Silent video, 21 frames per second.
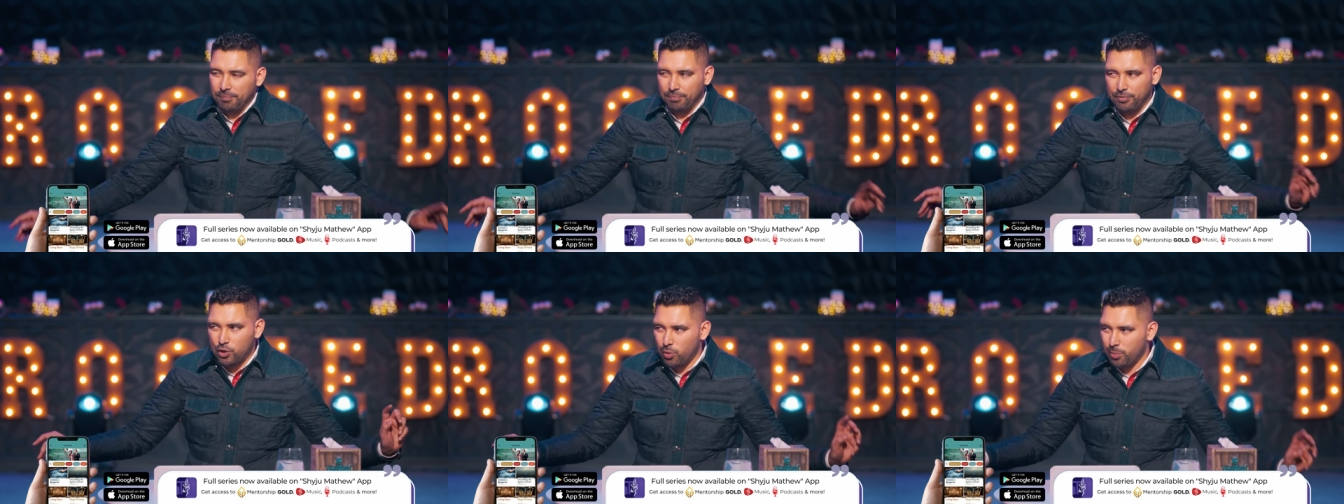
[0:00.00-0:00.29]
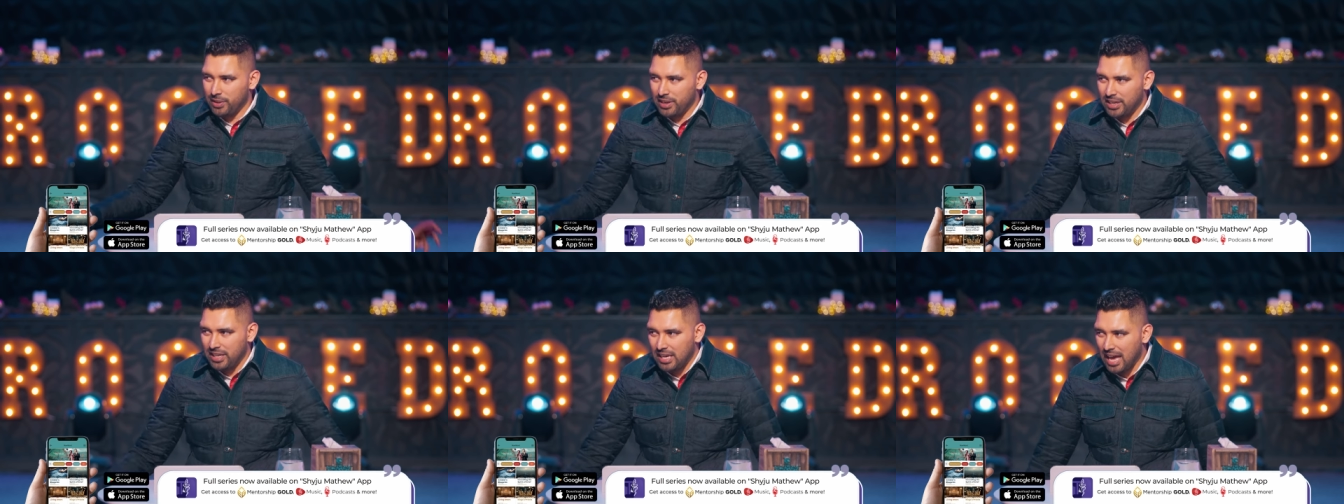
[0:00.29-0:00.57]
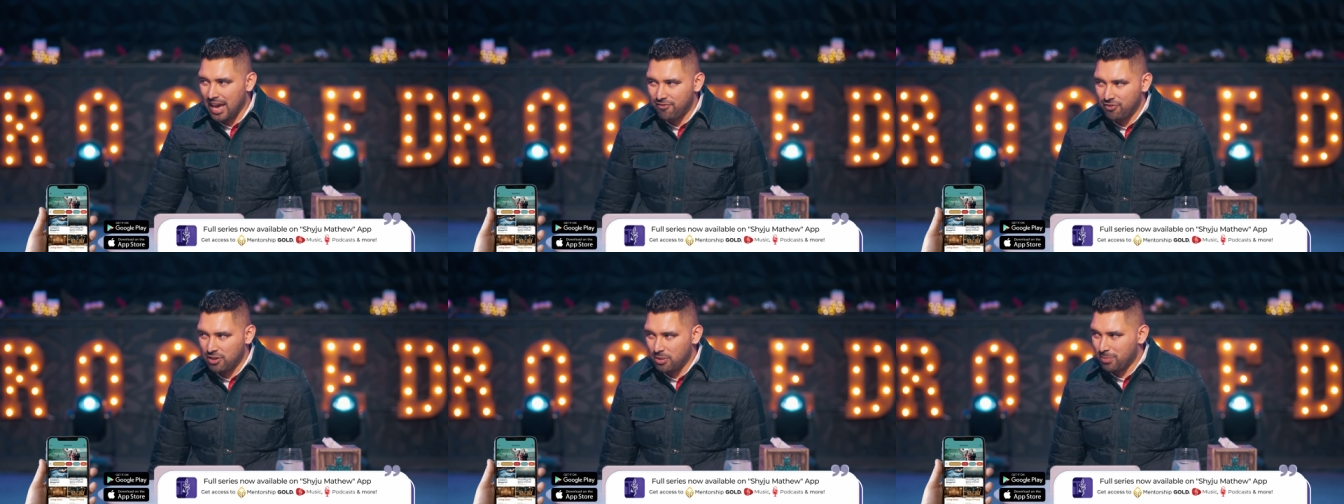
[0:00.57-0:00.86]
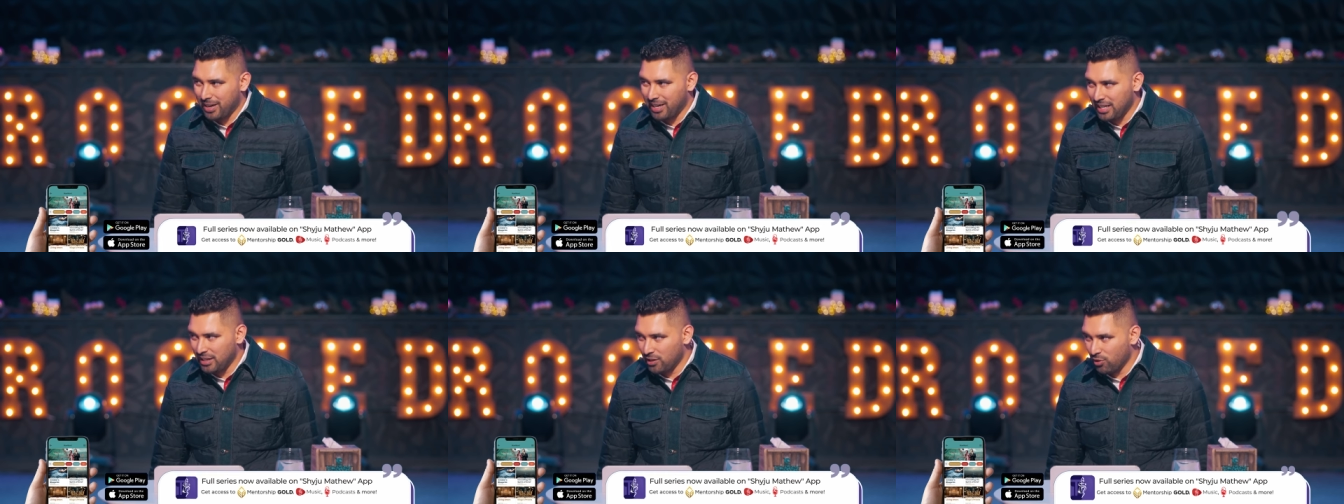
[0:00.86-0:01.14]
nobody
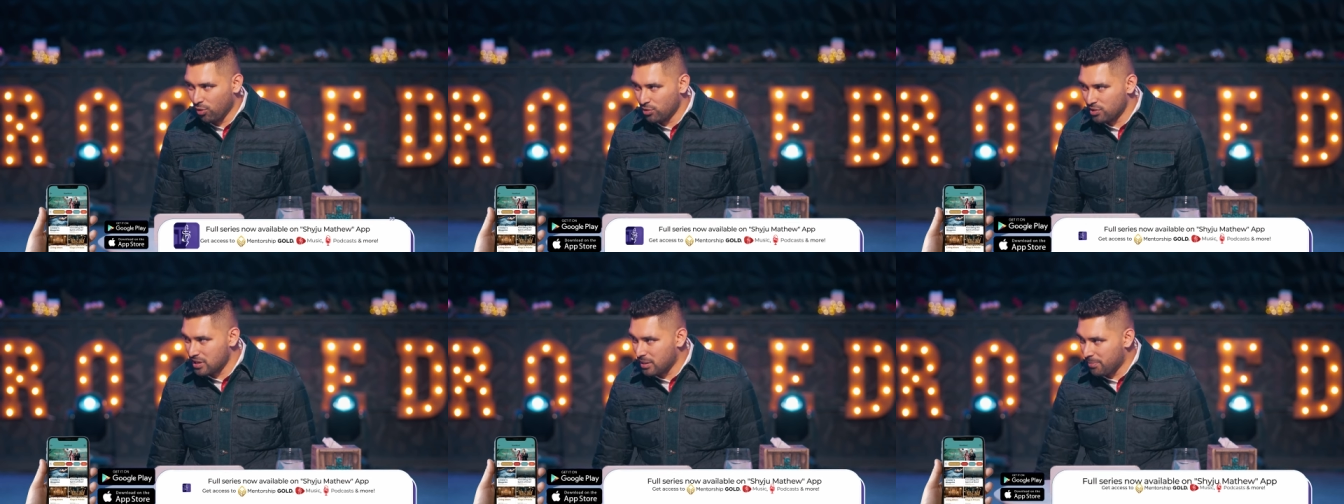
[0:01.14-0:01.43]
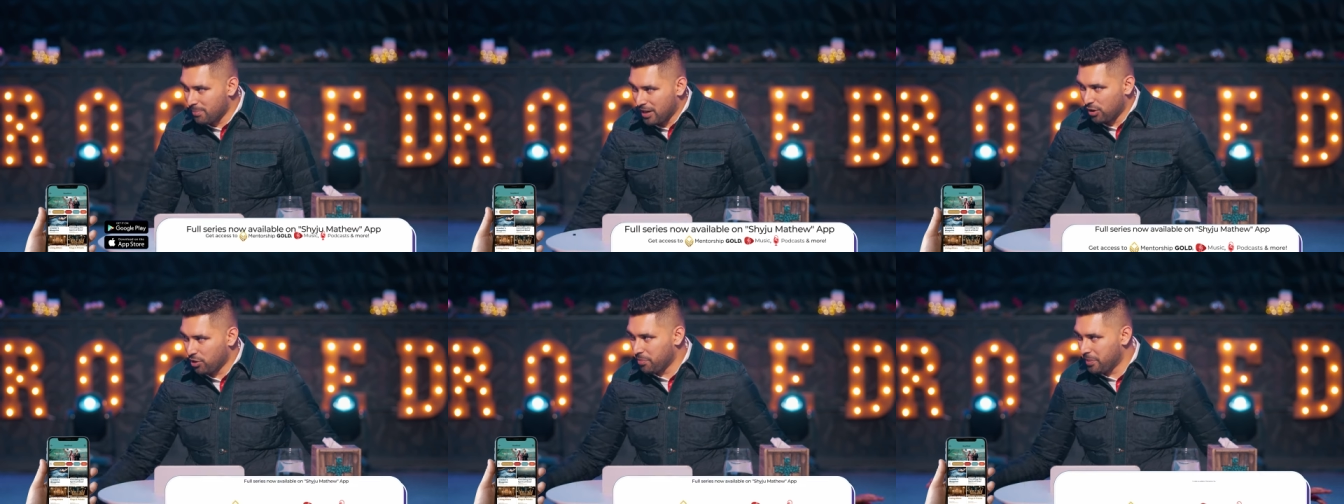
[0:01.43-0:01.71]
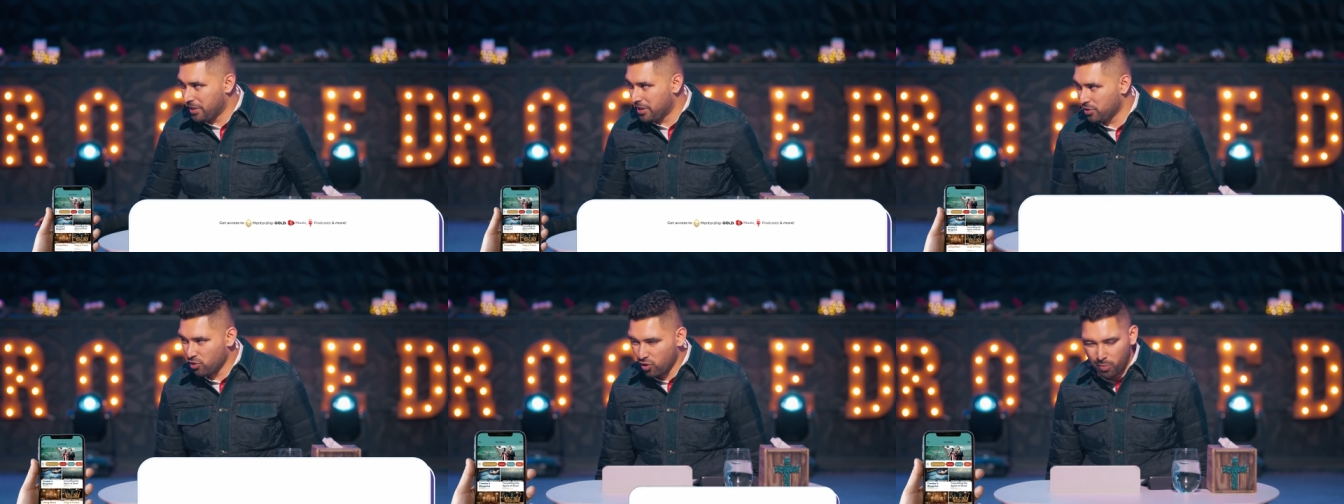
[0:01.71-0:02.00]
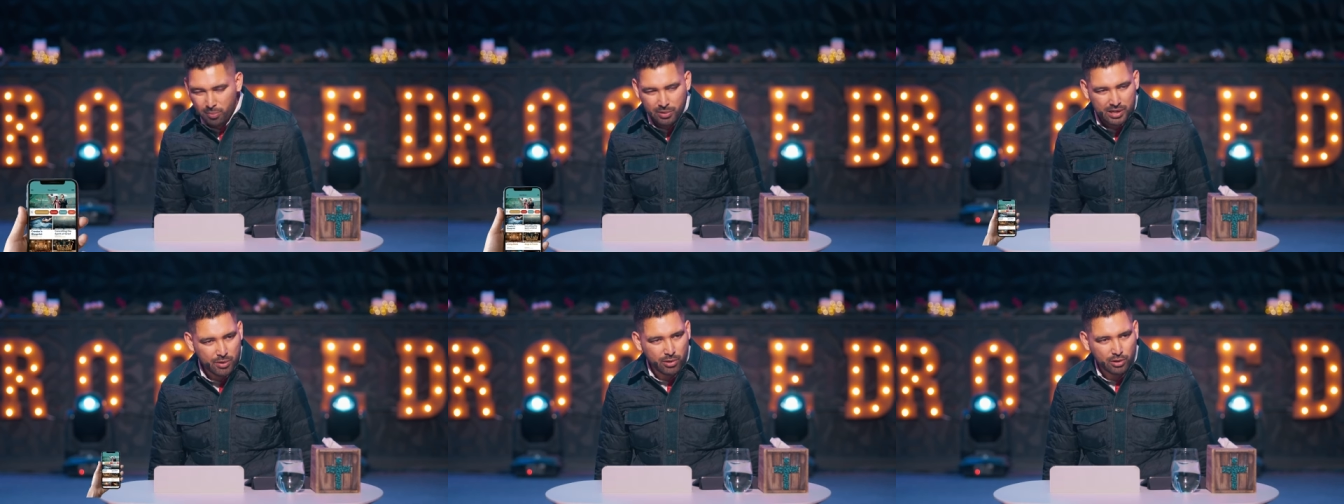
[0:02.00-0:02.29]
everybody knows about it but
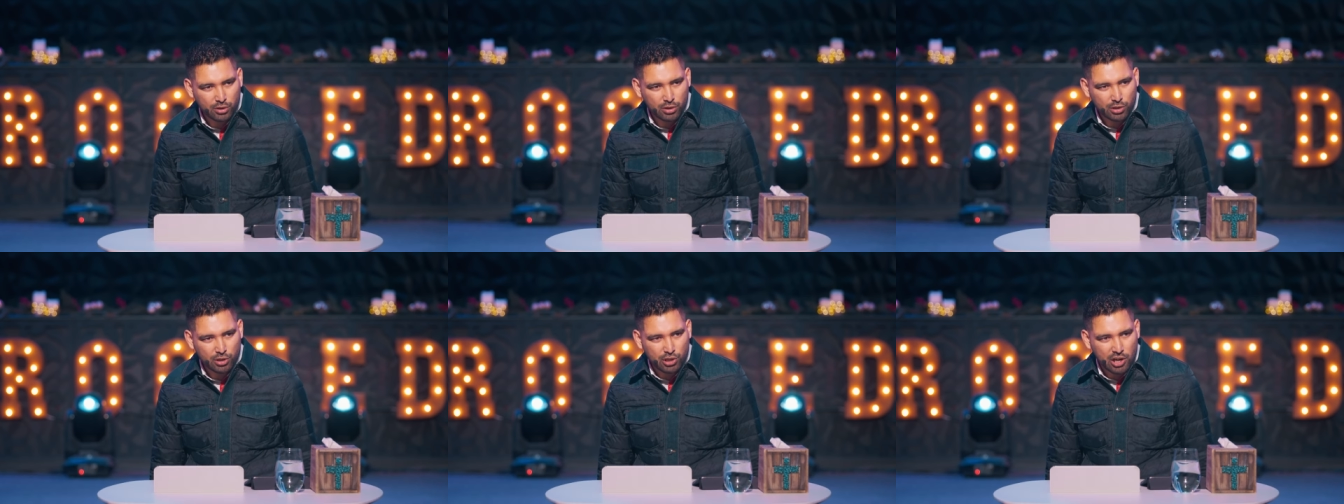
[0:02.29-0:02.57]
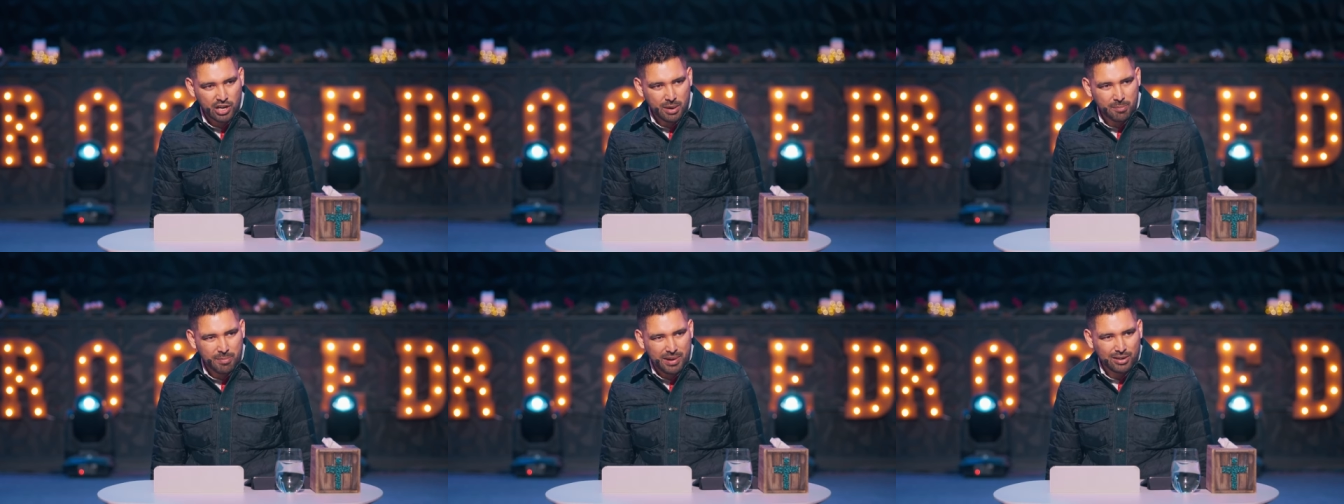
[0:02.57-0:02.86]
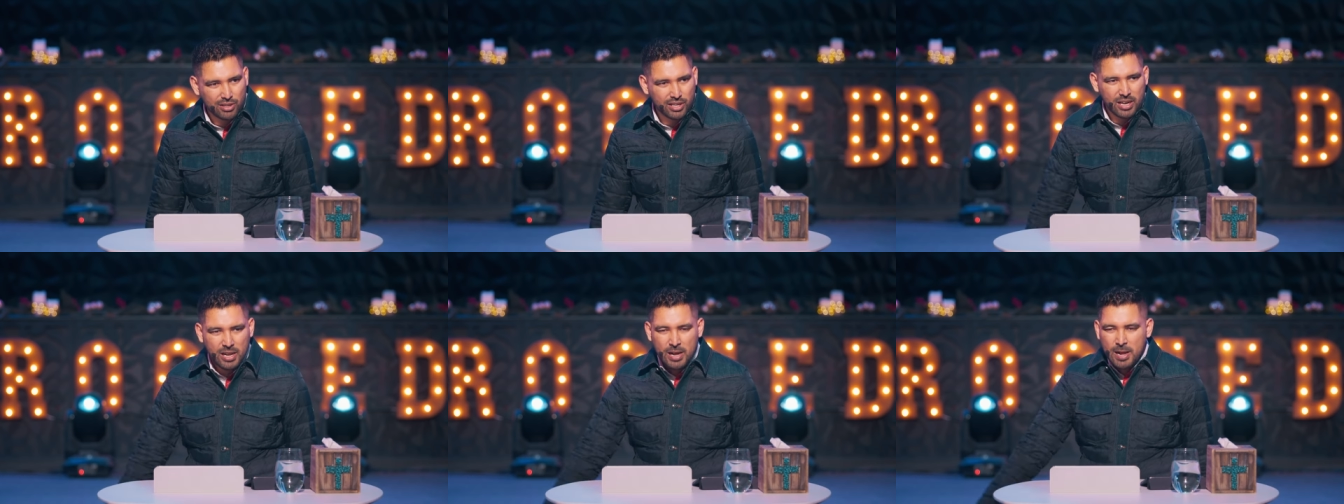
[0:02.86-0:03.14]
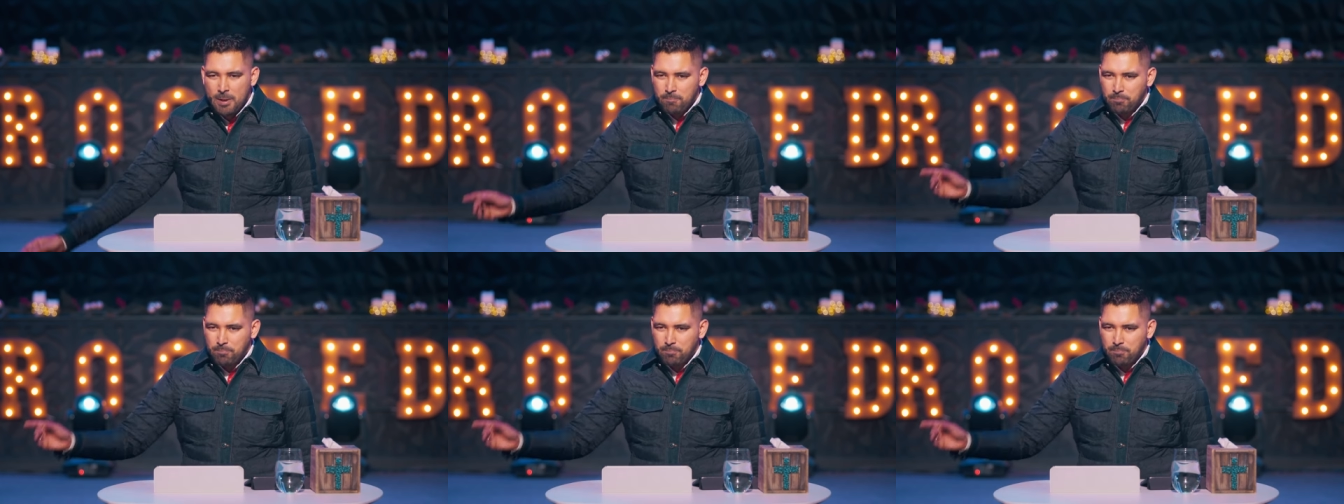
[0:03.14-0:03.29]
nobody wants to talk about it